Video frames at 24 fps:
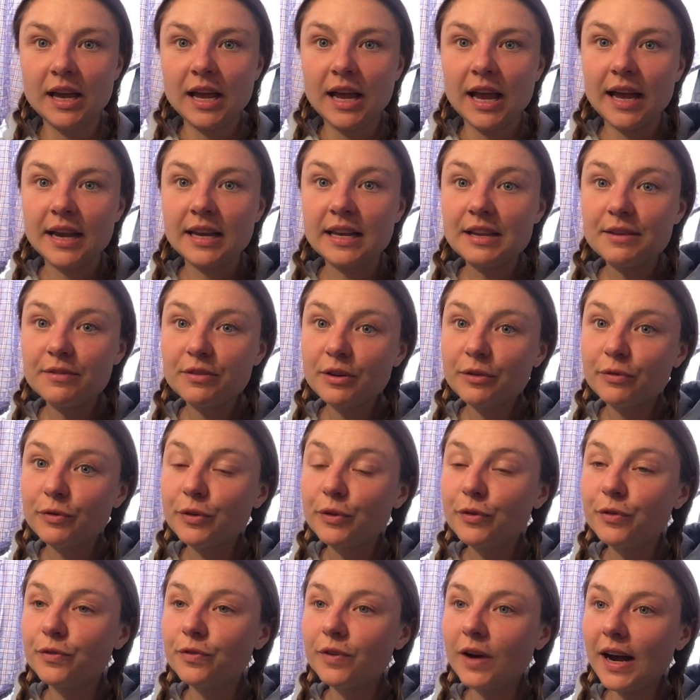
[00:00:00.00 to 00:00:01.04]
and even if you
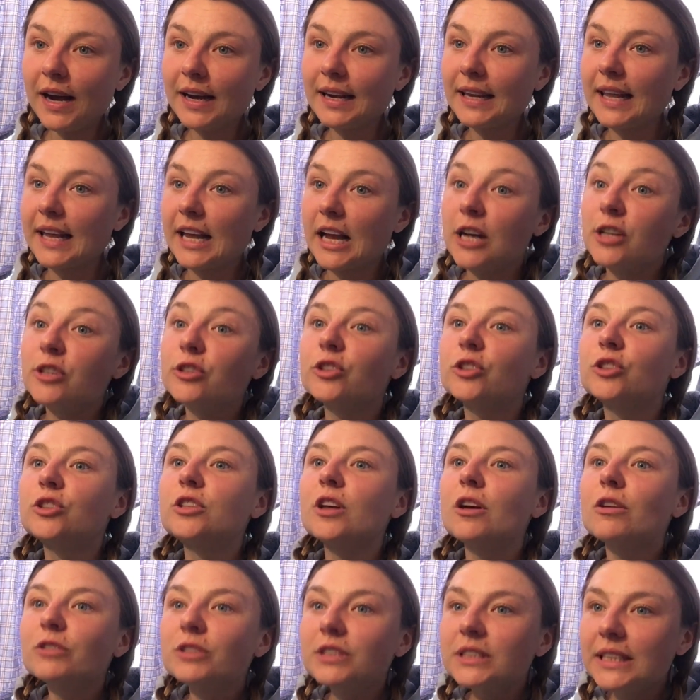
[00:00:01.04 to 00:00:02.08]
find like
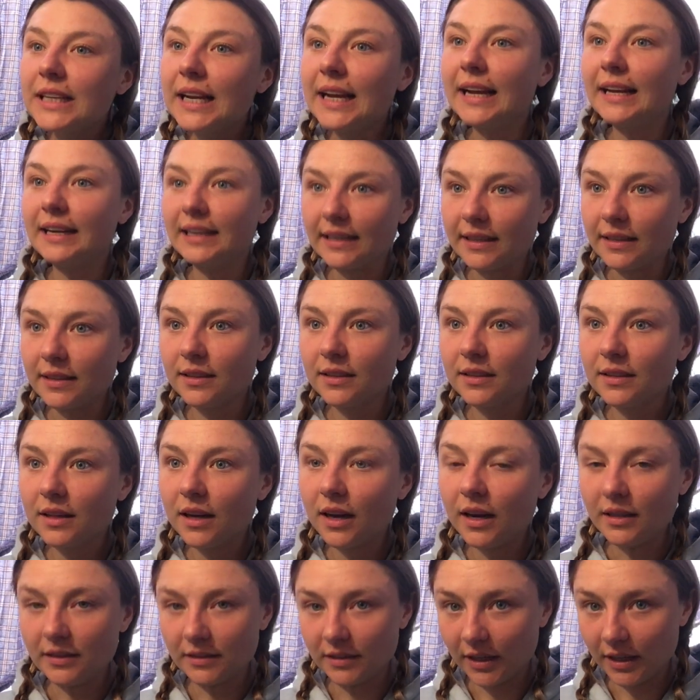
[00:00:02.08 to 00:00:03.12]
associated
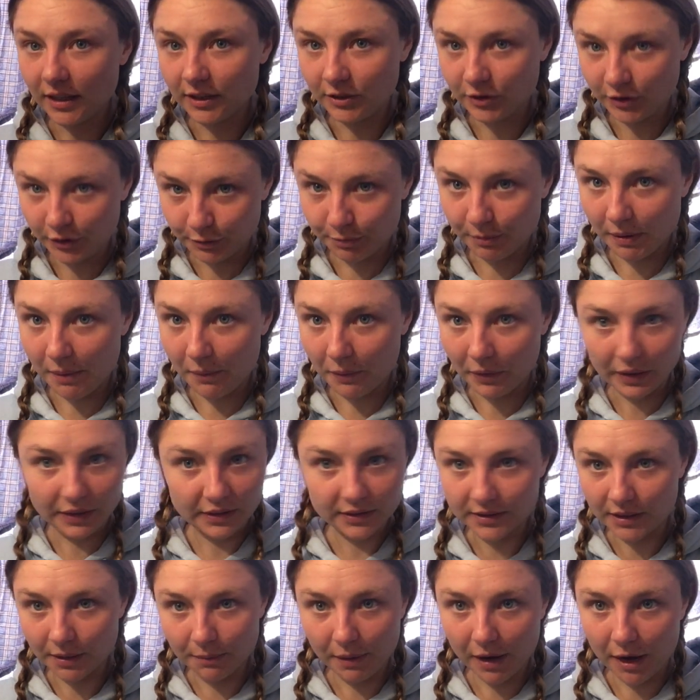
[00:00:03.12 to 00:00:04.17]
unconscious memory
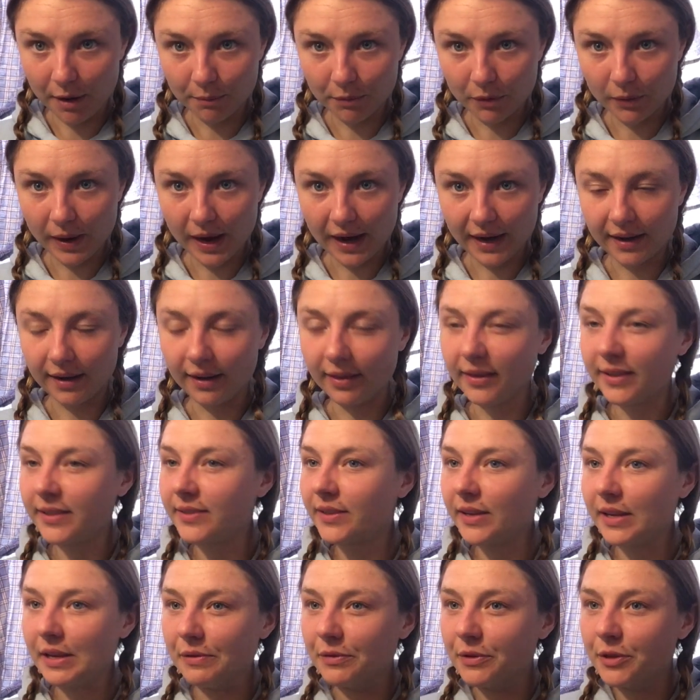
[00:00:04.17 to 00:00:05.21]
somehow
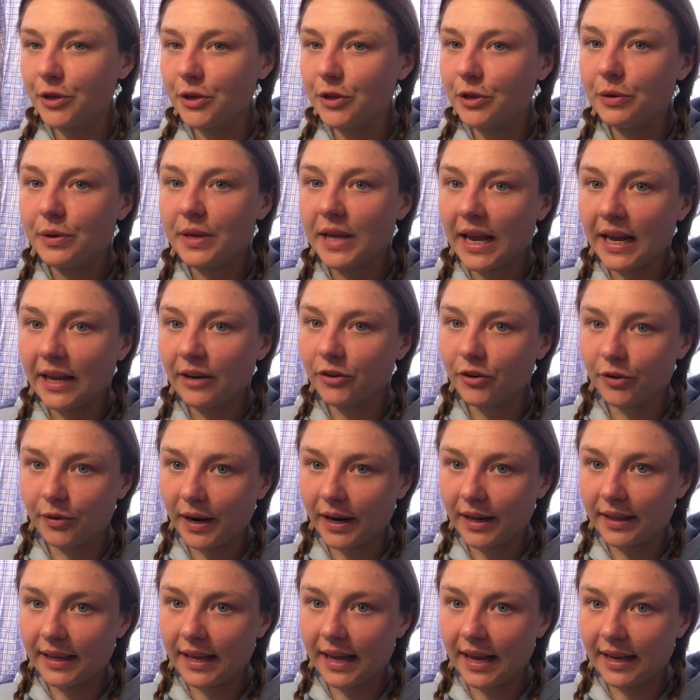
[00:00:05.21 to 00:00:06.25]
miraculously, even though you can't
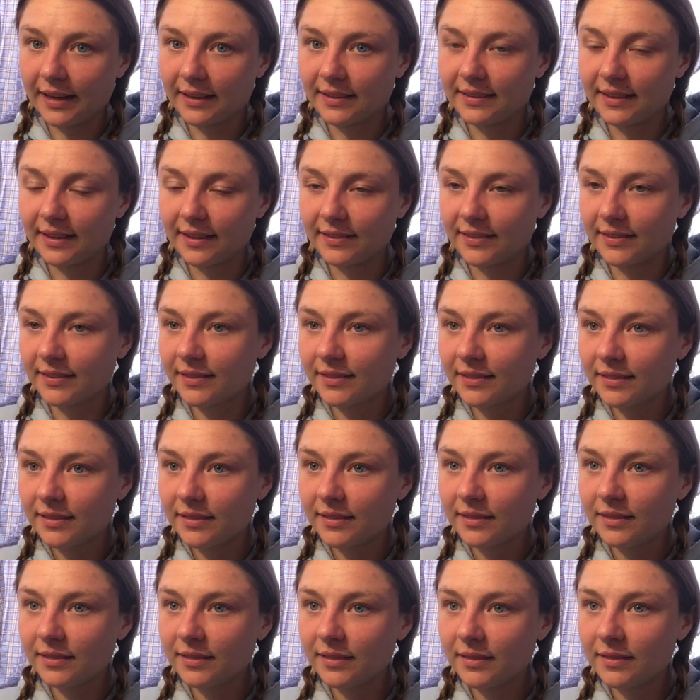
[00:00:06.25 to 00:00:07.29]
directly access
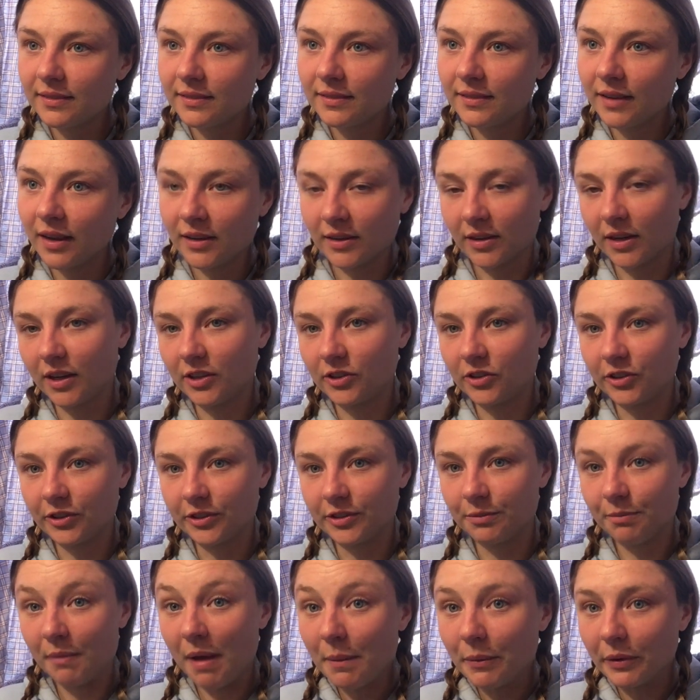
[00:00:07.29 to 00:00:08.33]

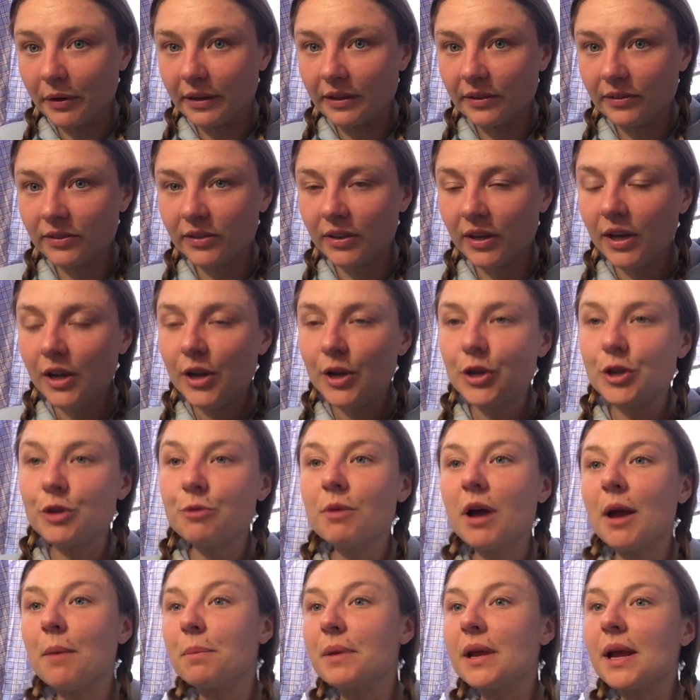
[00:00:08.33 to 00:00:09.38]
unconscious memories, you
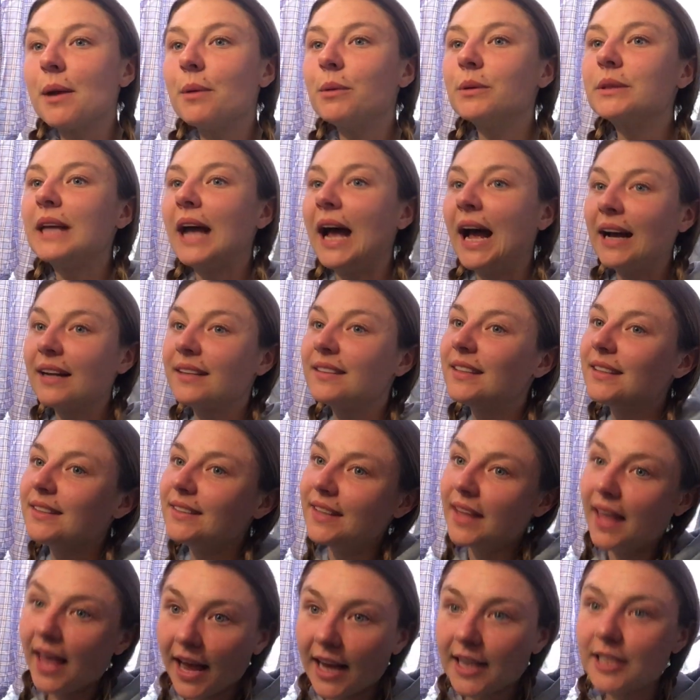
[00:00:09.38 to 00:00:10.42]
might be able to access
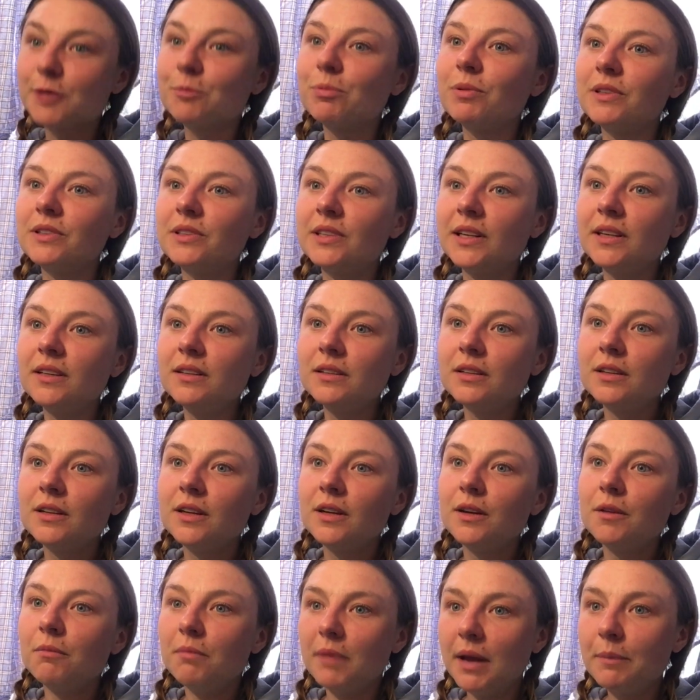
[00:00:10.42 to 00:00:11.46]
the explicit
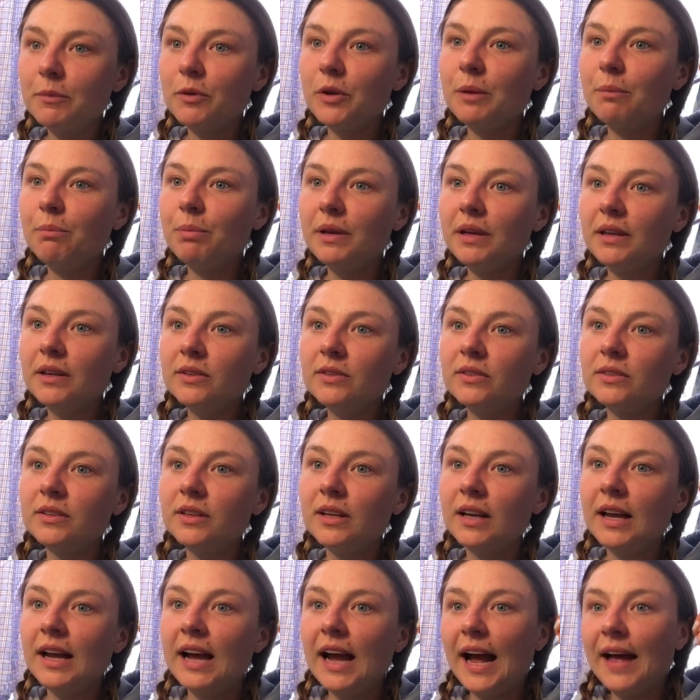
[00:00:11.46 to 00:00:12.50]
memory piece
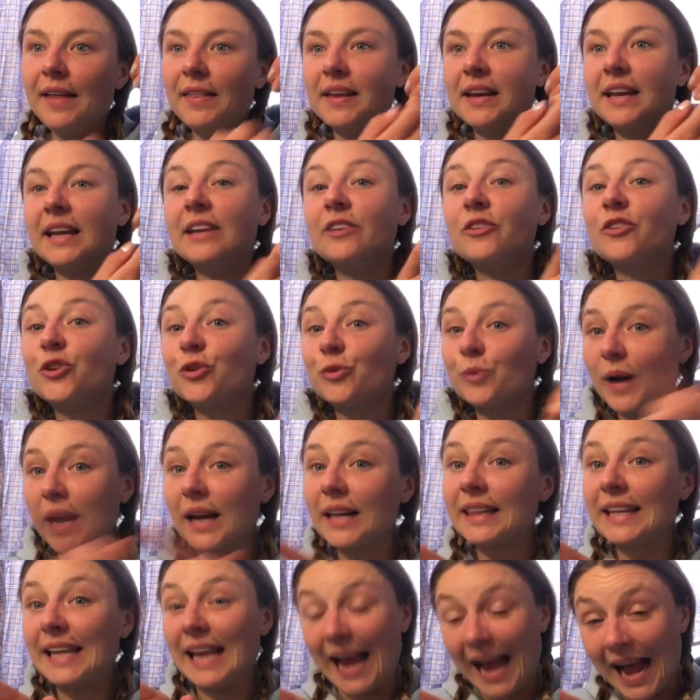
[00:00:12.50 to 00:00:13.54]
and then
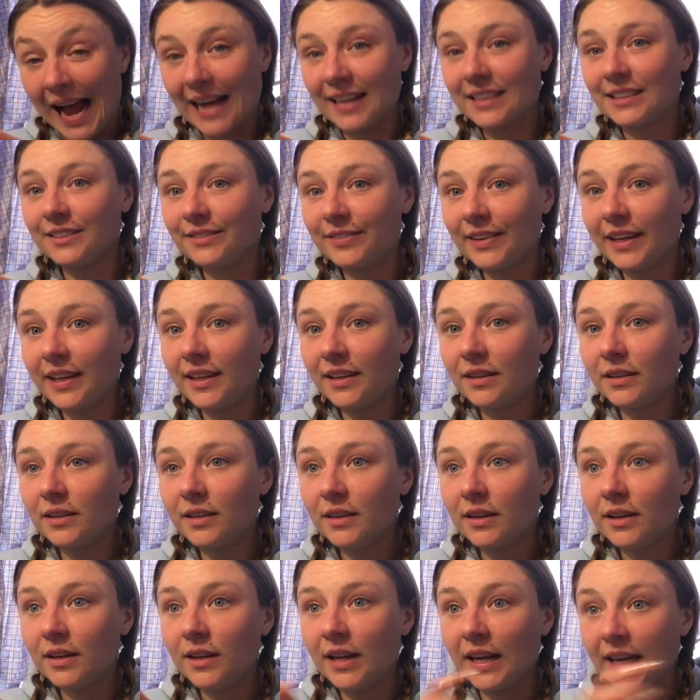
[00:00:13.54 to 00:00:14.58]
indirectly activate
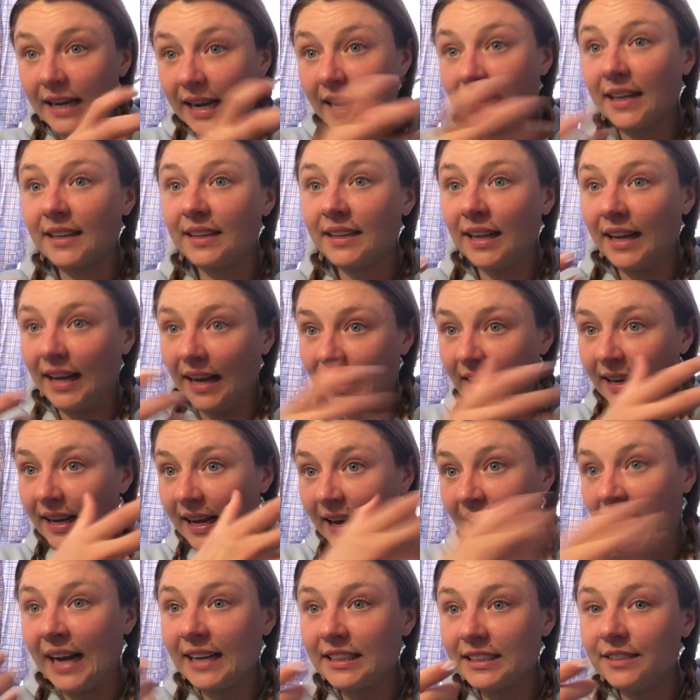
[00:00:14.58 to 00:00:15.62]
and act
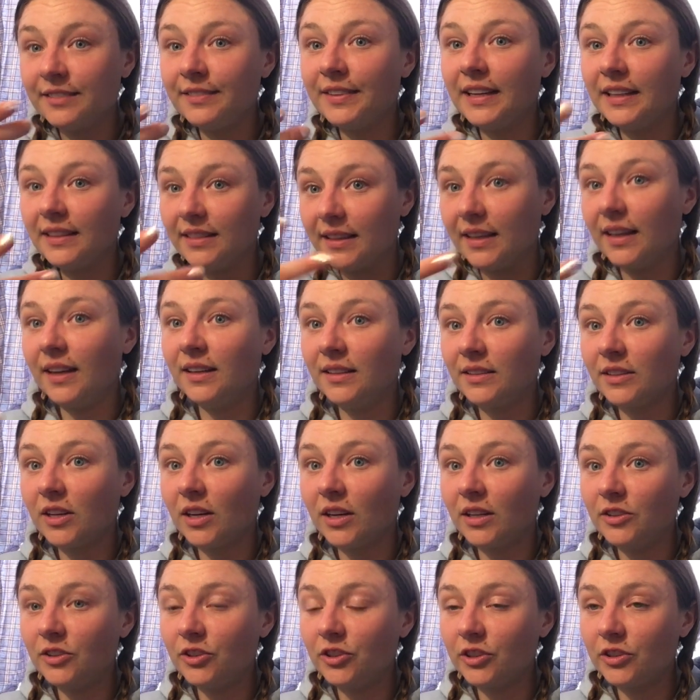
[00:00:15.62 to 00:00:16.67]
activate the
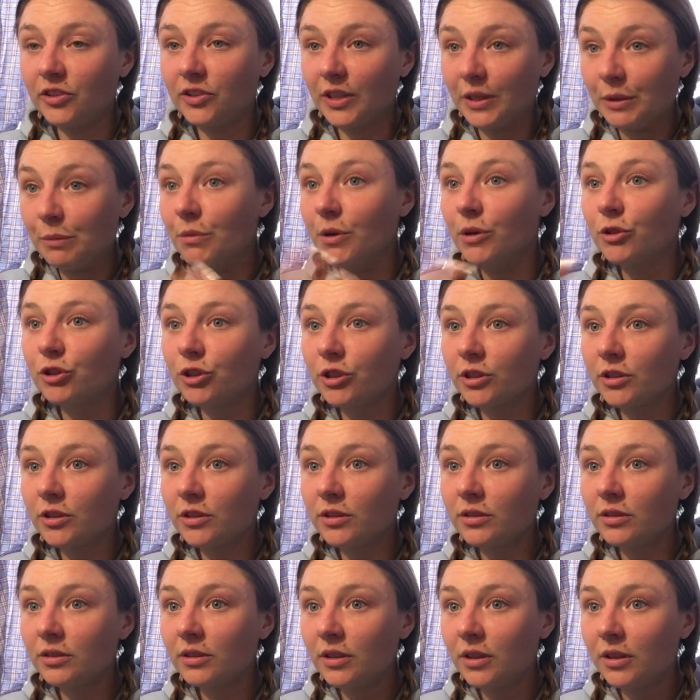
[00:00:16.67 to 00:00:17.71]
unconscious
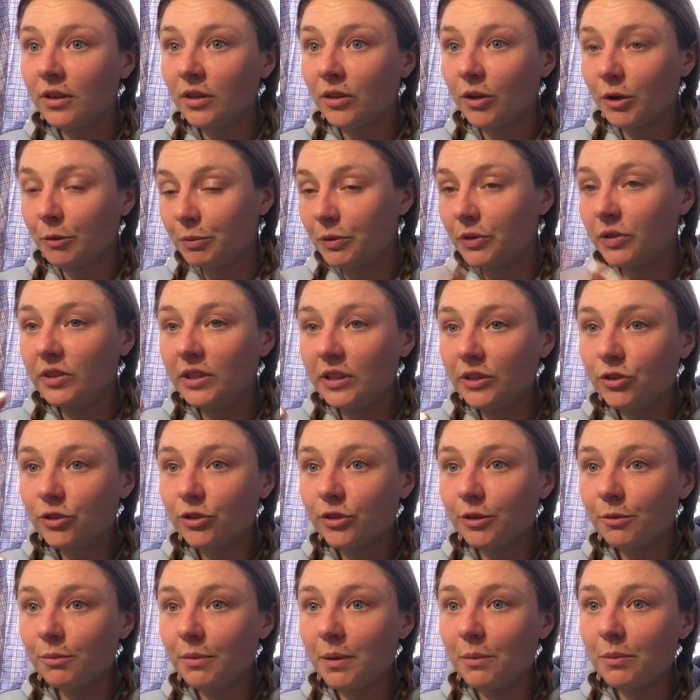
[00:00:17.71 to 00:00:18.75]
emotional or
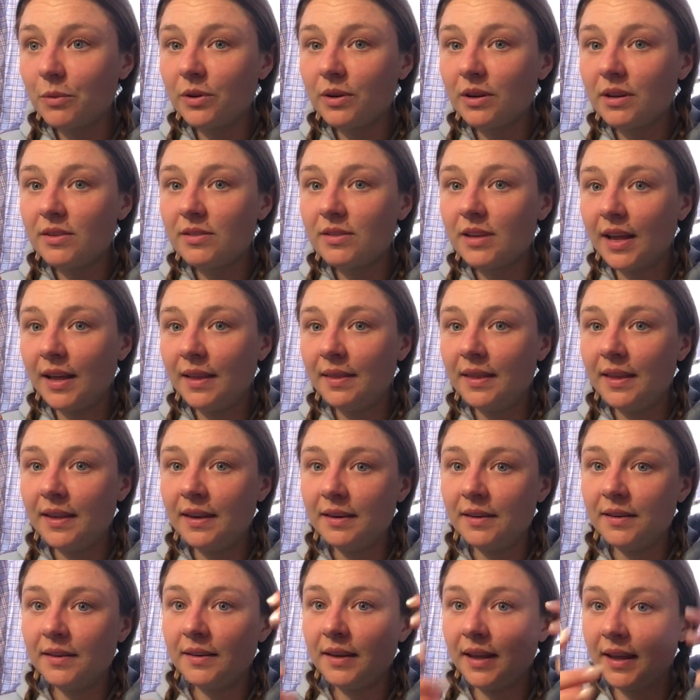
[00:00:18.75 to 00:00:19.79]
procedural memories, and
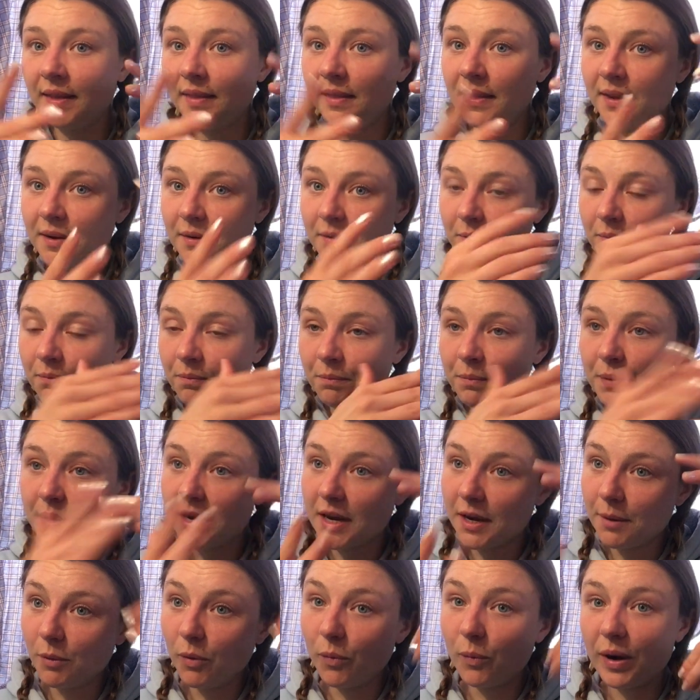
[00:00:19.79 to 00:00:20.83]
then and then
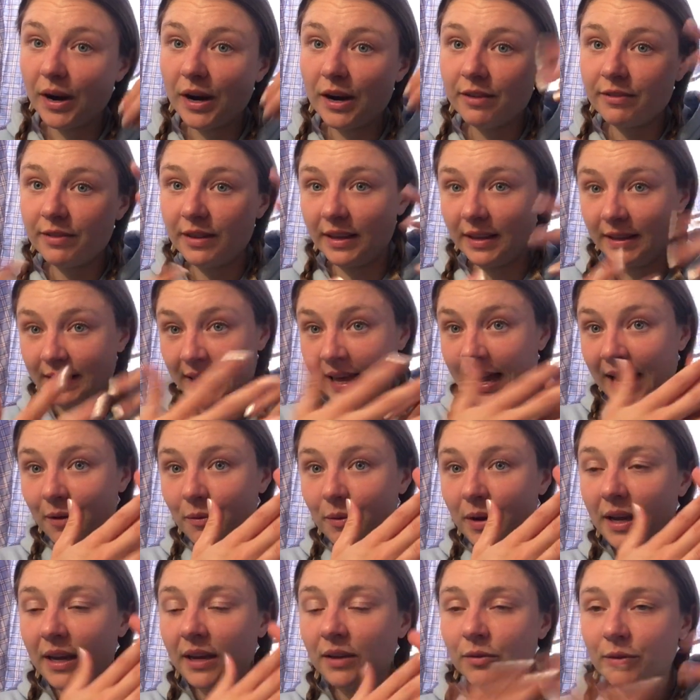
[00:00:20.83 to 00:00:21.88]
become aware of it in that
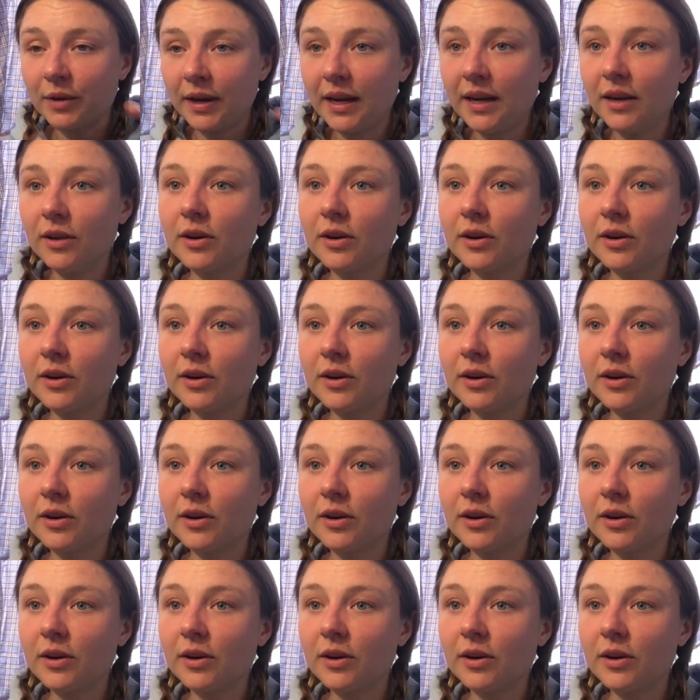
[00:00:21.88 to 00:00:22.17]
way, right?